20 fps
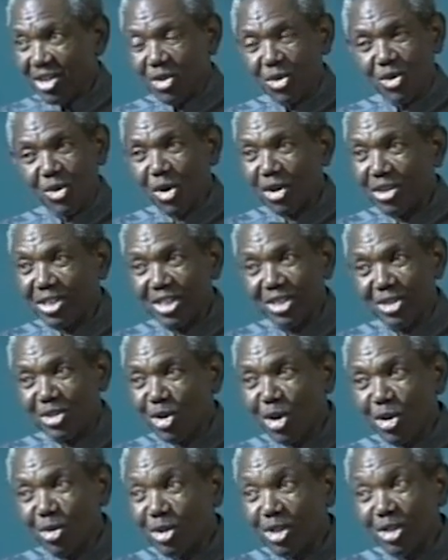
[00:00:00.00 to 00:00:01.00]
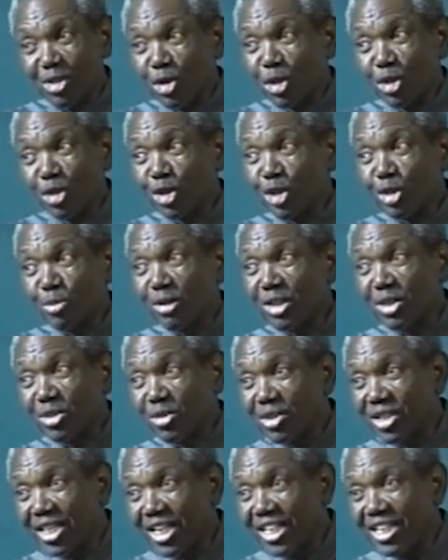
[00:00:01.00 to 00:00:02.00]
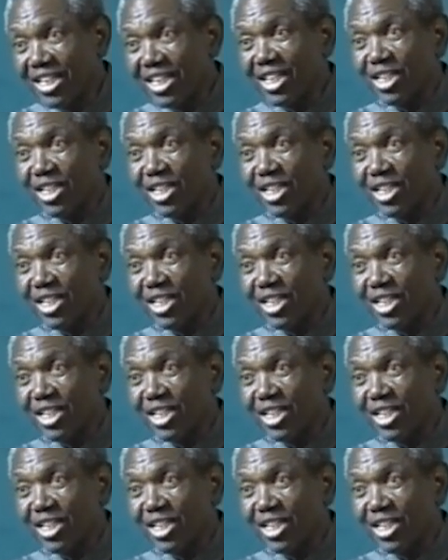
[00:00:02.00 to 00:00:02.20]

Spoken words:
God is not going to use me today.